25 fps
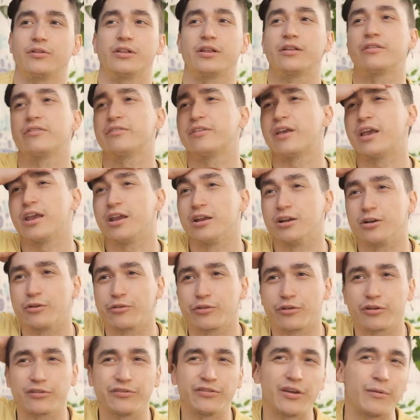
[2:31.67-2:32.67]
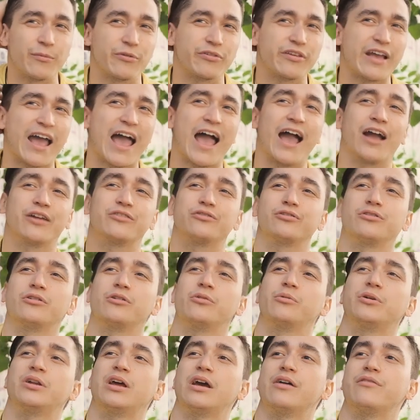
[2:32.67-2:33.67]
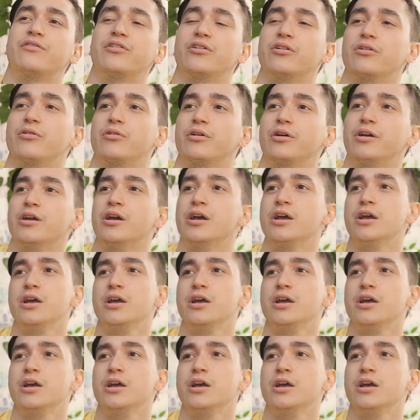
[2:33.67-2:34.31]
let's say, you know, they're a famous actor or whatever, or,